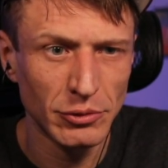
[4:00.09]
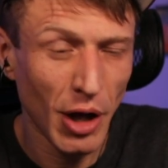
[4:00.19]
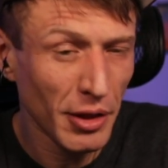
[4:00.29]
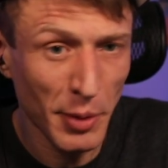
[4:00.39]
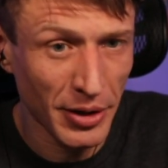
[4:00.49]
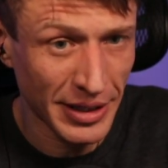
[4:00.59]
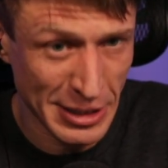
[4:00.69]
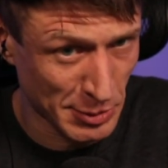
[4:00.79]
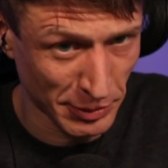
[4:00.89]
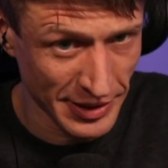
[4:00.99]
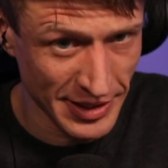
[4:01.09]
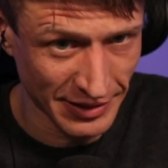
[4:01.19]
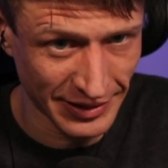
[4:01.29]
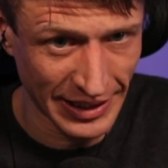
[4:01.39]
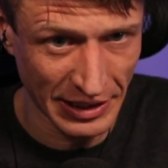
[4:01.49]
Rothbard
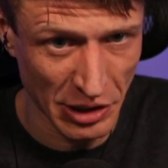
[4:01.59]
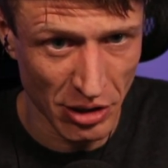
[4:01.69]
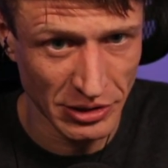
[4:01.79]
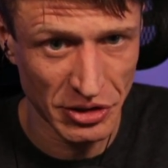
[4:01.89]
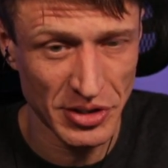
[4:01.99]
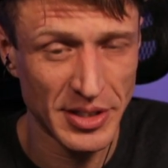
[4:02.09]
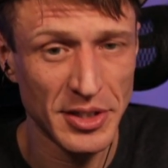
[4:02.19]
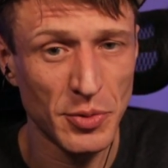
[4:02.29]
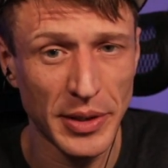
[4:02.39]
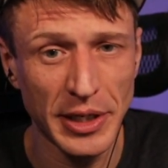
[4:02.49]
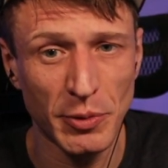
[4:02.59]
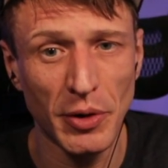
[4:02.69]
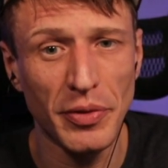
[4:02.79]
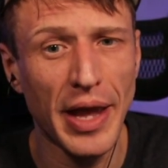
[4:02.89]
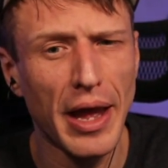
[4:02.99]
explicitly acknowledges this when he wrote